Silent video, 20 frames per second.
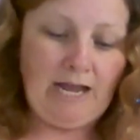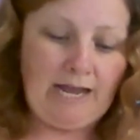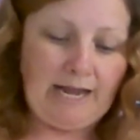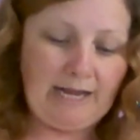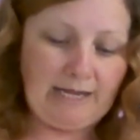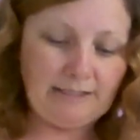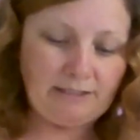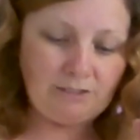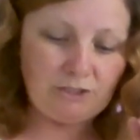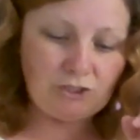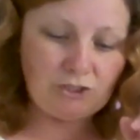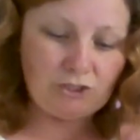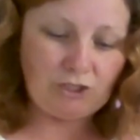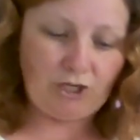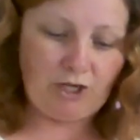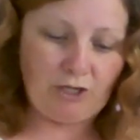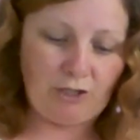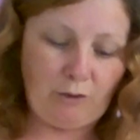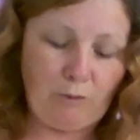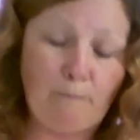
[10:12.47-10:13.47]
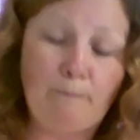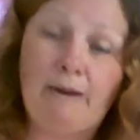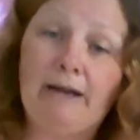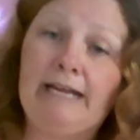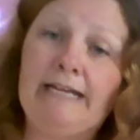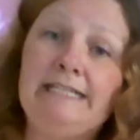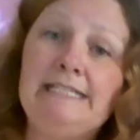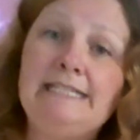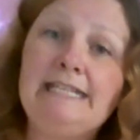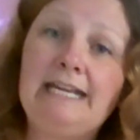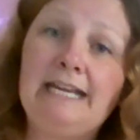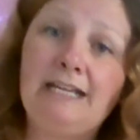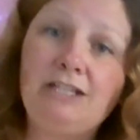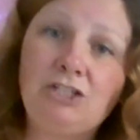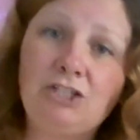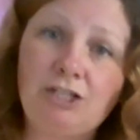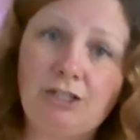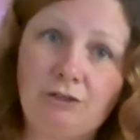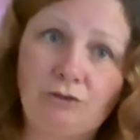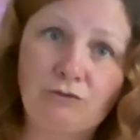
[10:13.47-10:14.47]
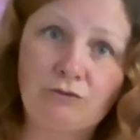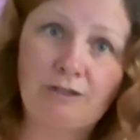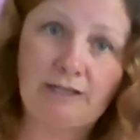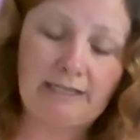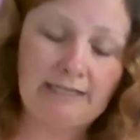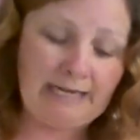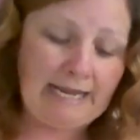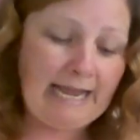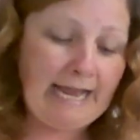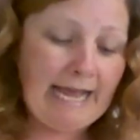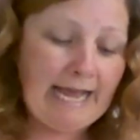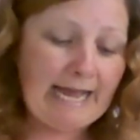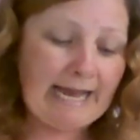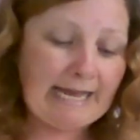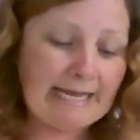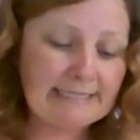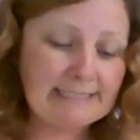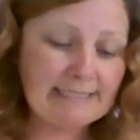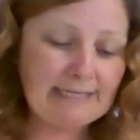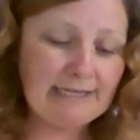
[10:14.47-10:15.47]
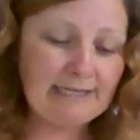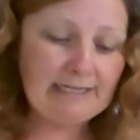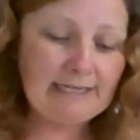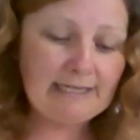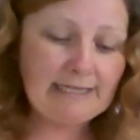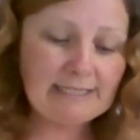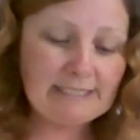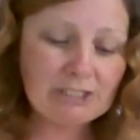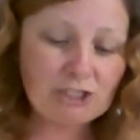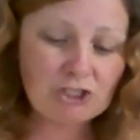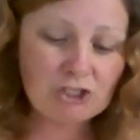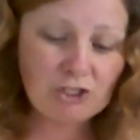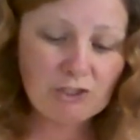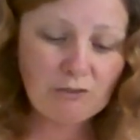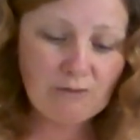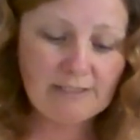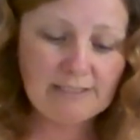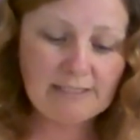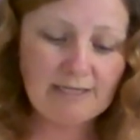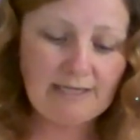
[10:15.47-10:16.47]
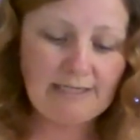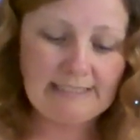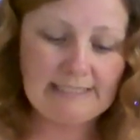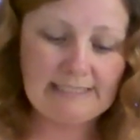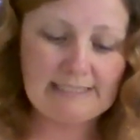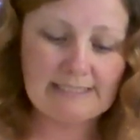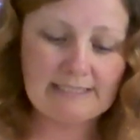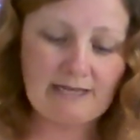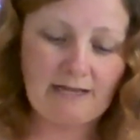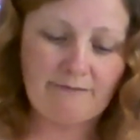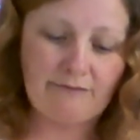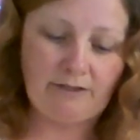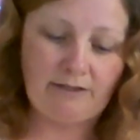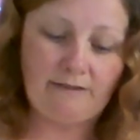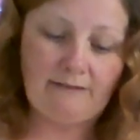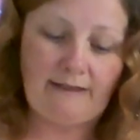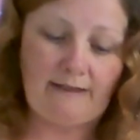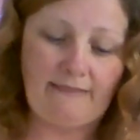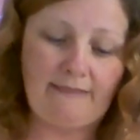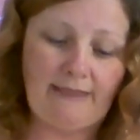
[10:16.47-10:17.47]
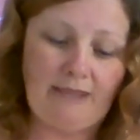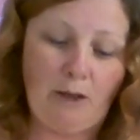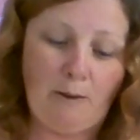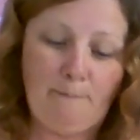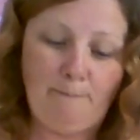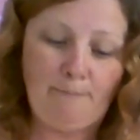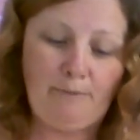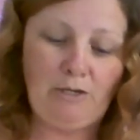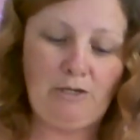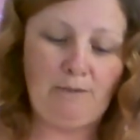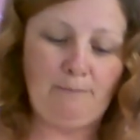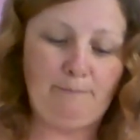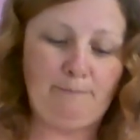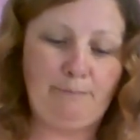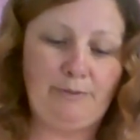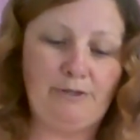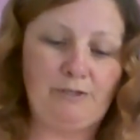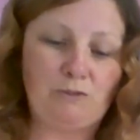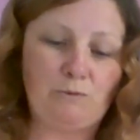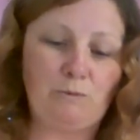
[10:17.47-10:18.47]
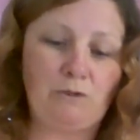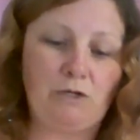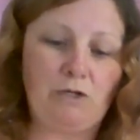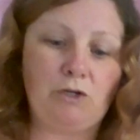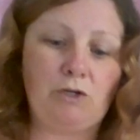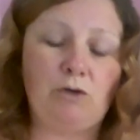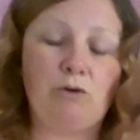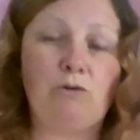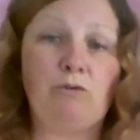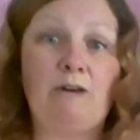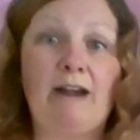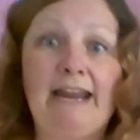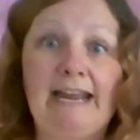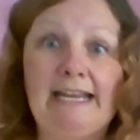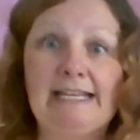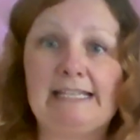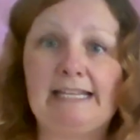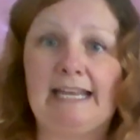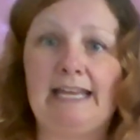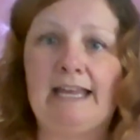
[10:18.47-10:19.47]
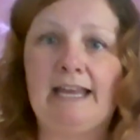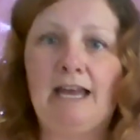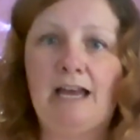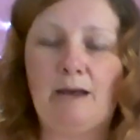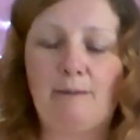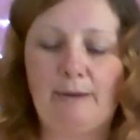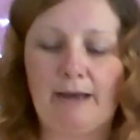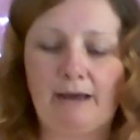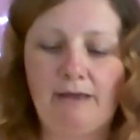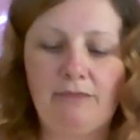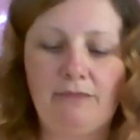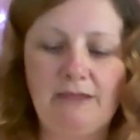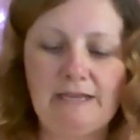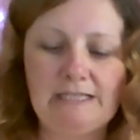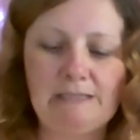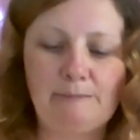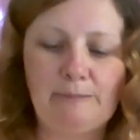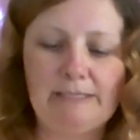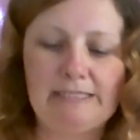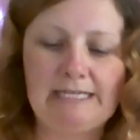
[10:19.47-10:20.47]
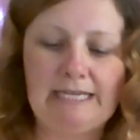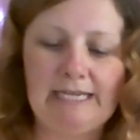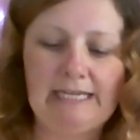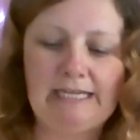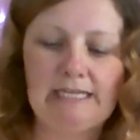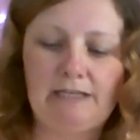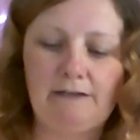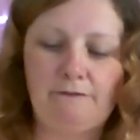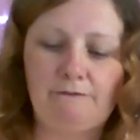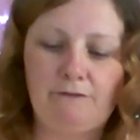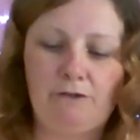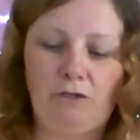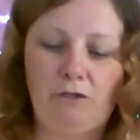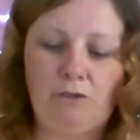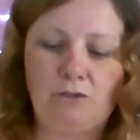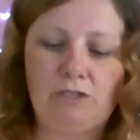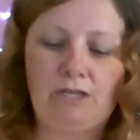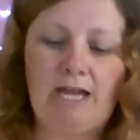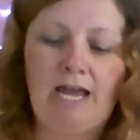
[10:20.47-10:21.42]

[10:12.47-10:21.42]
And so, my dear children, as soon as I discovered that the Oompa Loompas were crazy about this particular food,